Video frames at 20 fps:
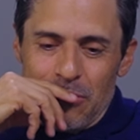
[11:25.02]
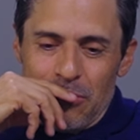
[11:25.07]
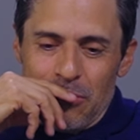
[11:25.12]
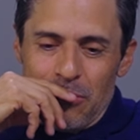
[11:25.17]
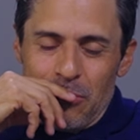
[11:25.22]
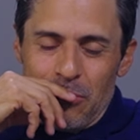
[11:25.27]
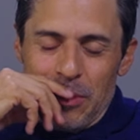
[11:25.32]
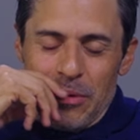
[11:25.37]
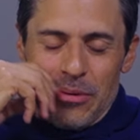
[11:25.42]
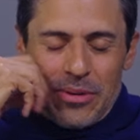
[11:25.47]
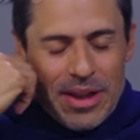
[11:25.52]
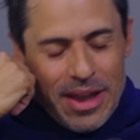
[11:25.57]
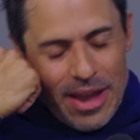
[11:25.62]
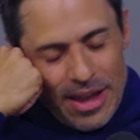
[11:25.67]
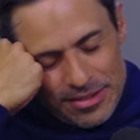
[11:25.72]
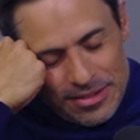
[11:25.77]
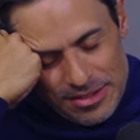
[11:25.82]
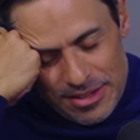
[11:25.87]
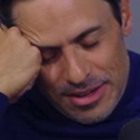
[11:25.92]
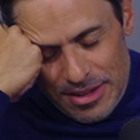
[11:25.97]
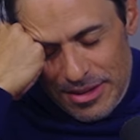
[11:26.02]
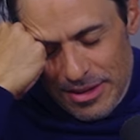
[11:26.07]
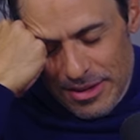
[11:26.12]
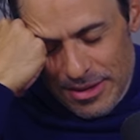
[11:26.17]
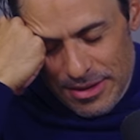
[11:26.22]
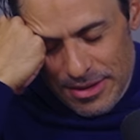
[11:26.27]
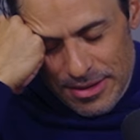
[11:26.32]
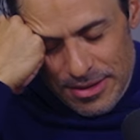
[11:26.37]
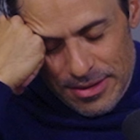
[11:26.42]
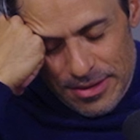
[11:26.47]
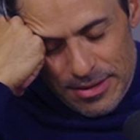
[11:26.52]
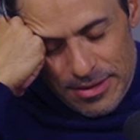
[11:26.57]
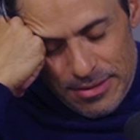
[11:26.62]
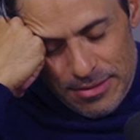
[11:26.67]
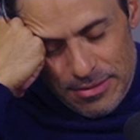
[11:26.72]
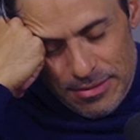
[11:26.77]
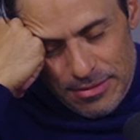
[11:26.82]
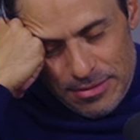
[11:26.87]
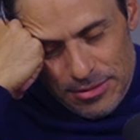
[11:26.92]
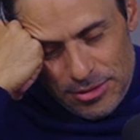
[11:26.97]
we were
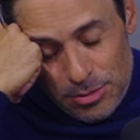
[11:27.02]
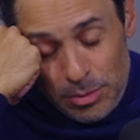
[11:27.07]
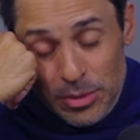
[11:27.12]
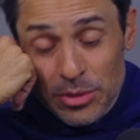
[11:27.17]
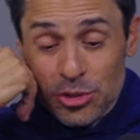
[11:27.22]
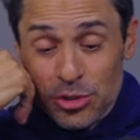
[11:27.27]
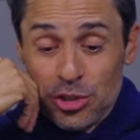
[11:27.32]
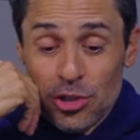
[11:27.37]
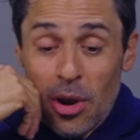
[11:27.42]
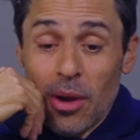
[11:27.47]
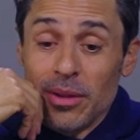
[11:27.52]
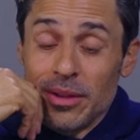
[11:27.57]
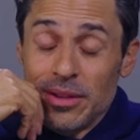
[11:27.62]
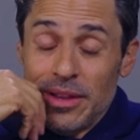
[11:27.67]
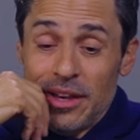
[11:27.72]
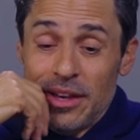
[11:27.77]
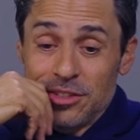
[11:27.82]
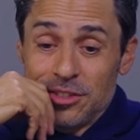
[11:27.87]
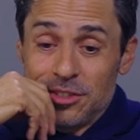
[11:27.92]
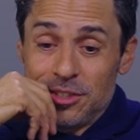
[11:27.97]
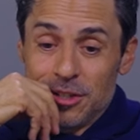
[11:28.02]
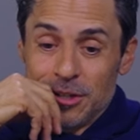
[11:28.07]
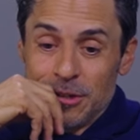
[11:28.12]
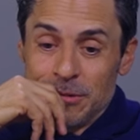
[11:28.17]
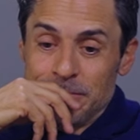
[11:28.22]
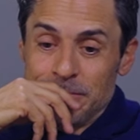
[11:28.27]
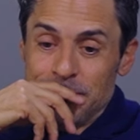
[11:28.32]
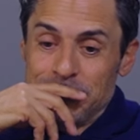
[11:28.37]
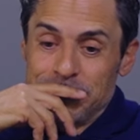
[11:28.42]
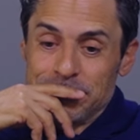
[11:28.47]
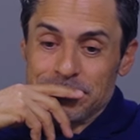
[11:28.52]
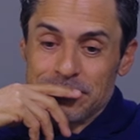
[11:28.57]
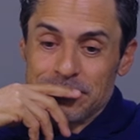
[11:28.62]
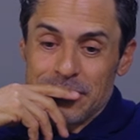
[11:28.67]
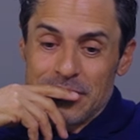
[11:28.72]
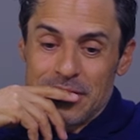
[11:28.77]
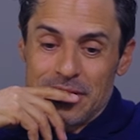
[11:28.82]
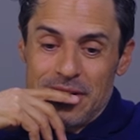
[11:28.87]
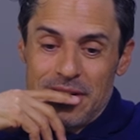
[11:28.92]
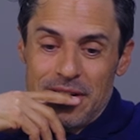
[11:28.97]
in Charlotte last year
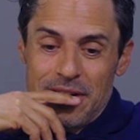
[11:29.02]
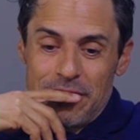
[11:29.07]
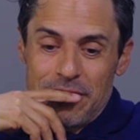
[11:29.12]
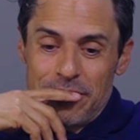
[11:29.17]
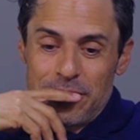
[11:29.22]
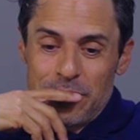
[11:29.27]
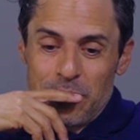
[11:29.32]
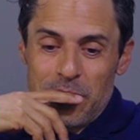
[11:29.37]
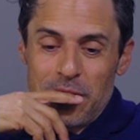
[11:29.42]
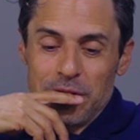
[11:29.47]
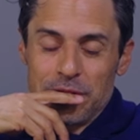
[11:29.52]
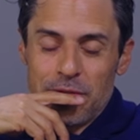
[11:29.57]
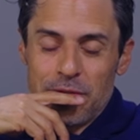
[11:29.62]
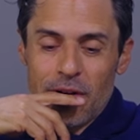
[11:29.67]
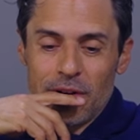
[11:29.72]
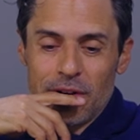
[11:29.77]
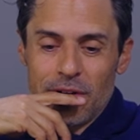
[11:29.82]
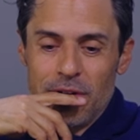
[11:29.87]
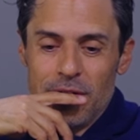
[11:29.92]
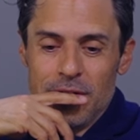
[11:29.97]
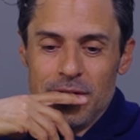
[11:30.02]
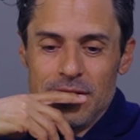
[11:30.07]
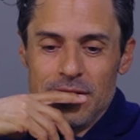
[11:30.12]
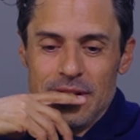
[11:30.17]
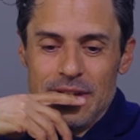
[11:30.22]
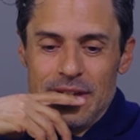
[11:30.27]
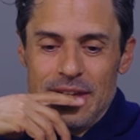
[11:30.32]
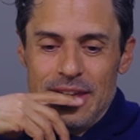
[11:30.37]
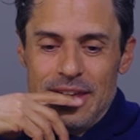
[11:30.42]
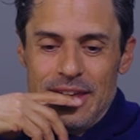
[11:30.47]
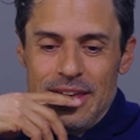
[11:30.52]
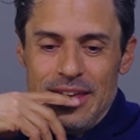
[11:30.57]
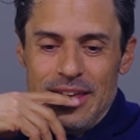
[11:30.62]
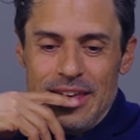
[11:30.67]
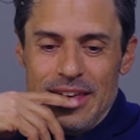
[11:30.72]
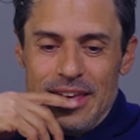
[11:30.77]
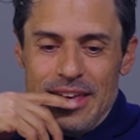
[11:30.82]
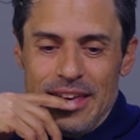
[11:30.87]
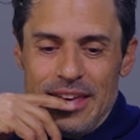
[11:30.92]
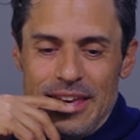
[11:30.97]
for the Wells Fargo.
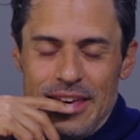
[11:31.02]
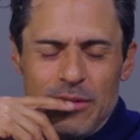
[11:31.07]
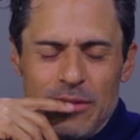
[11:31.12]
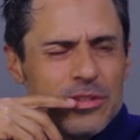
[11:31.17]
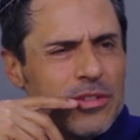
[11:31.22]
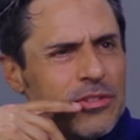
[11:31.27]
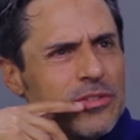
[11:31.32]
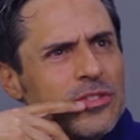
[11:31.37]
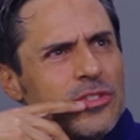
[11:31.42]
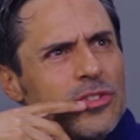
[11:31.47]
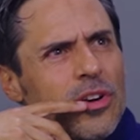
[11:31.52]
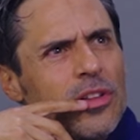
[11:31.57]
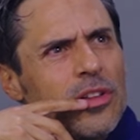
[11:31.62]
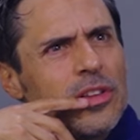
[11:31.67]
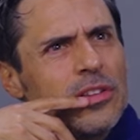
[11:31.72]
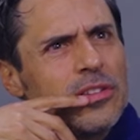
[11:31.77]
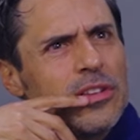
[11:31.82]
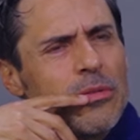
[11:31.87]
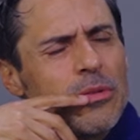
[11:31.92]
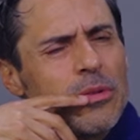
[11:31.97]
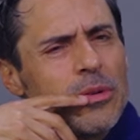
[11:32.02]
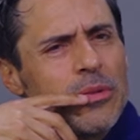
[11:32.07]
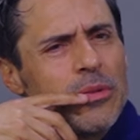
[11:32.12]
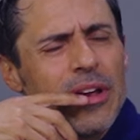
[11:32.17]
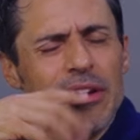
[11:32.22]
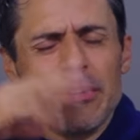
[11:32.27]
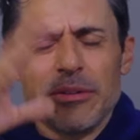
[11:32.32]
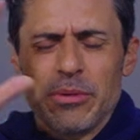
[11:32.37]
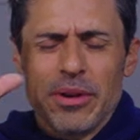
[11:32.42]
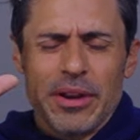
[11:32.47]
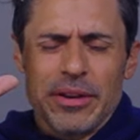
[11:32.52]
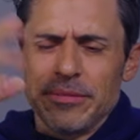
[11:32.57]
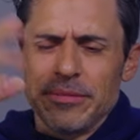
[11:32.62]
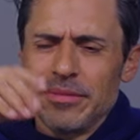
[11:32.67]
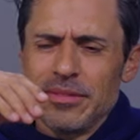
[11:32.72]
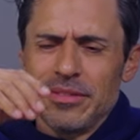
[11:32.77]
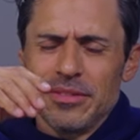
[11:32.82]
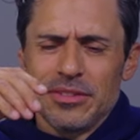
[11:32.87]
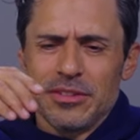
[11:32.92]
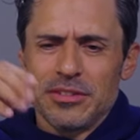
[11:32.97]
Is it Charlotte? Is that where we were? Anyway,
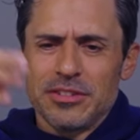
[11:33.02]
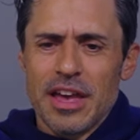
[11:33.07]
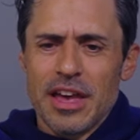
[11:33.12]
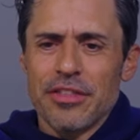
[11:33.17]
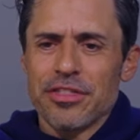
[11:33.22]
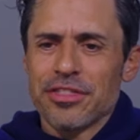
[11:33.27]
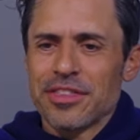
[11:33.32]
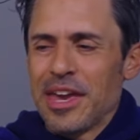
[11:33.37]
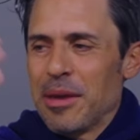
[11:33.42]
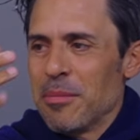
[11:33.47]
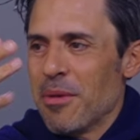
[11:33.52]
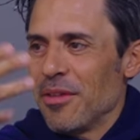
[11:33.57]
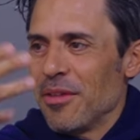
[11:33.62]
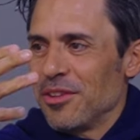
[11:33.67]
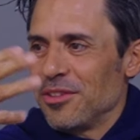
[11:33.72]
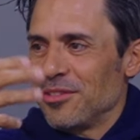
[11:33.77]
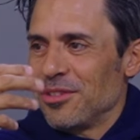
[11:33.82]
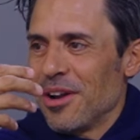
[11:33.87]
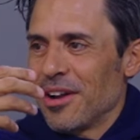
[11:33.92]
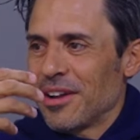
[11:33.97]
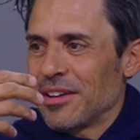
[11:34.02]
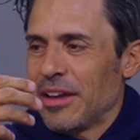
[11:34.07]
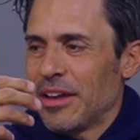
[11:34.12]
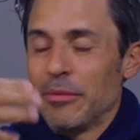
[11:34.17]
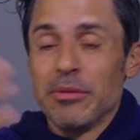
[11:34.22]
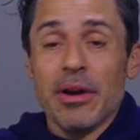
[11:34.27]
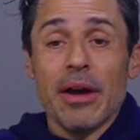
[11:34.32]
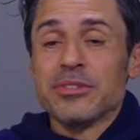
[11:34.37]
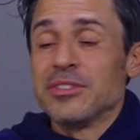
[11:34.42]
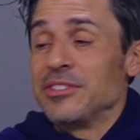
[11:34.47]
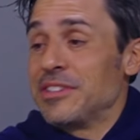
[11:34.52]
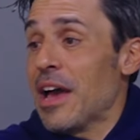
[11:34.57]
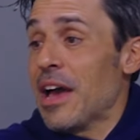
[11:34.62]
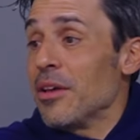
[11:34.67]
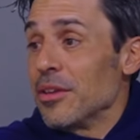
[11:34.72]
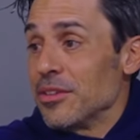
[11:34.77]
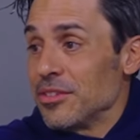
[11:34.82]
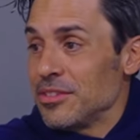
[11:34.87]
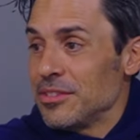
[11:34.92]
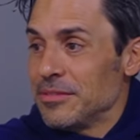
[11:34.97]
Seth came on the truck. I was in
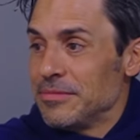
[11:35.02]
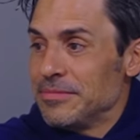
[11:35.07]
Dallas.